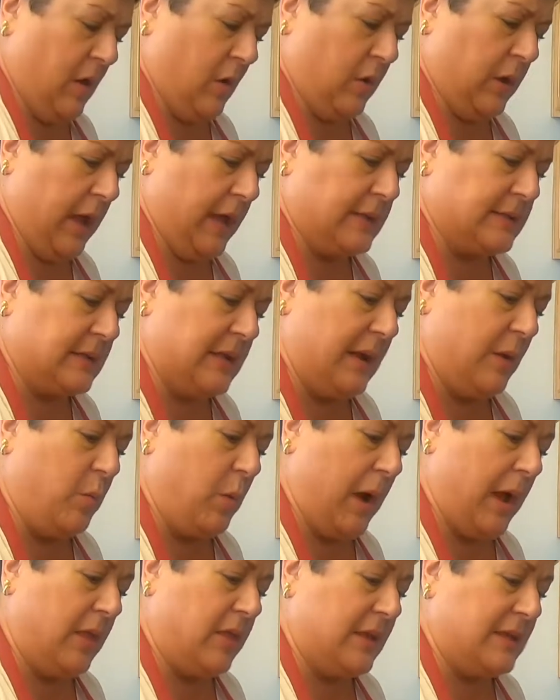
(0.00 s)
Okay, so now
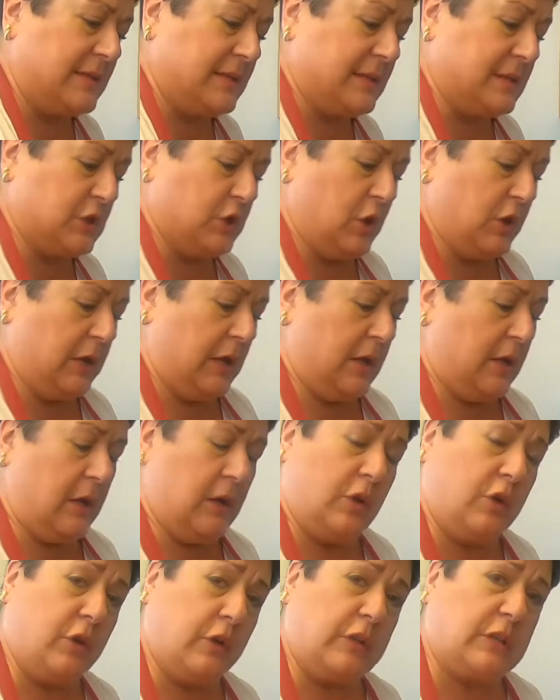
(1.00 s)
while this is cooking and
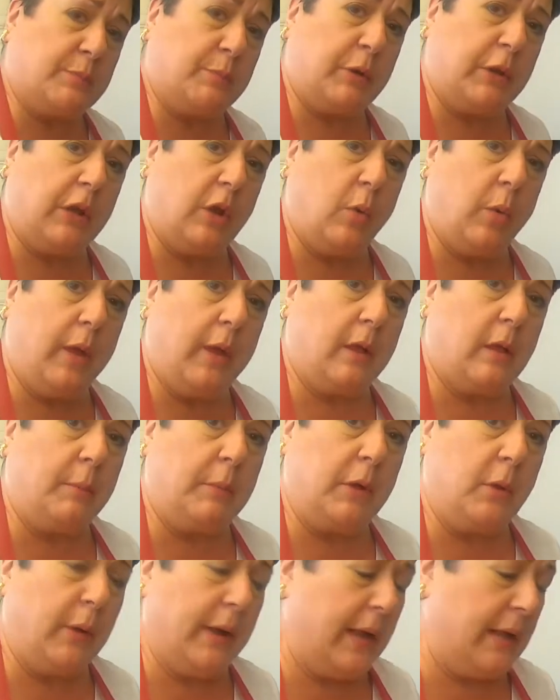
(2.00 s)
it cooks pretty quick, let me
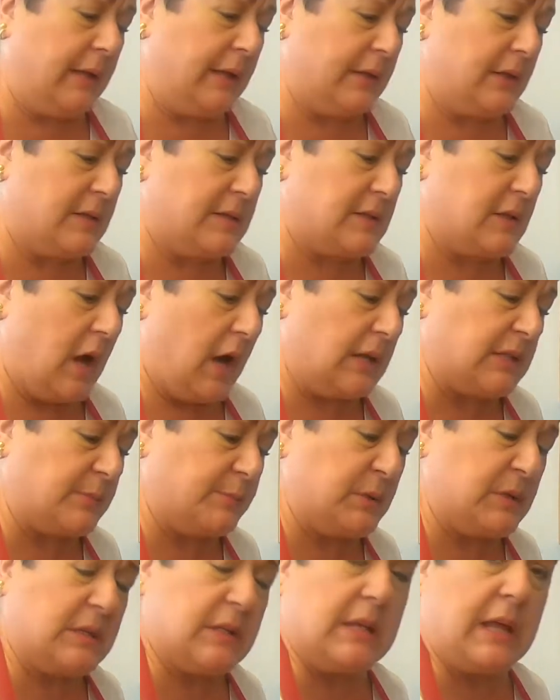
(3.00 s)
go ahead and get the sauce
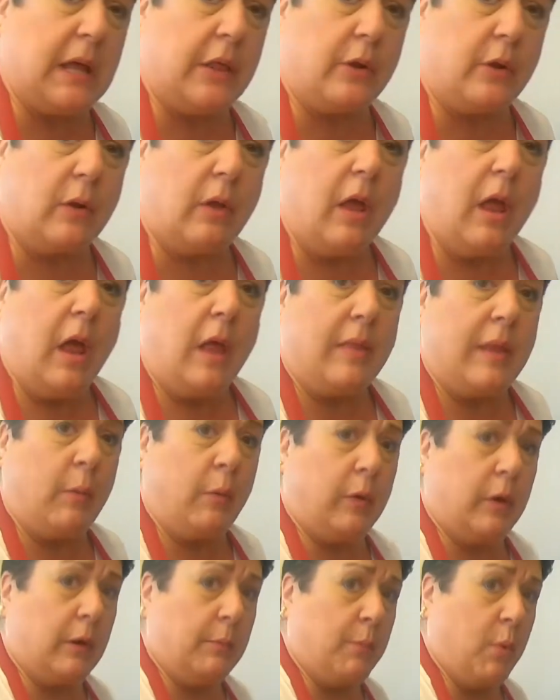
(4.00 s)
put together that
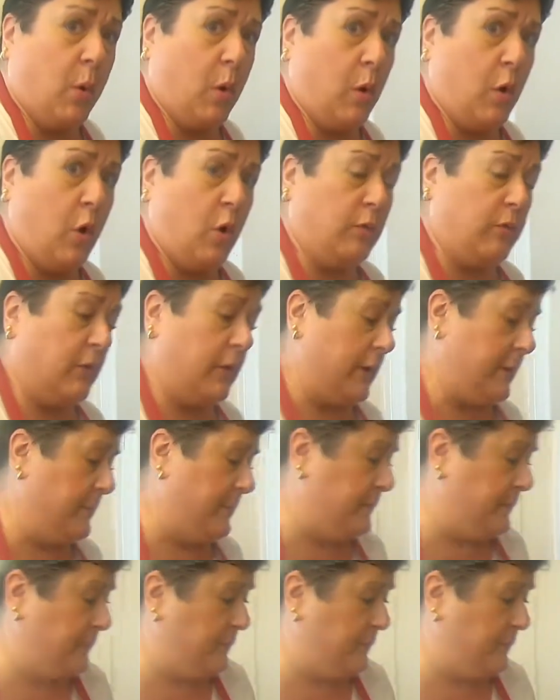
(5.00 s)
we're gonna pour over it.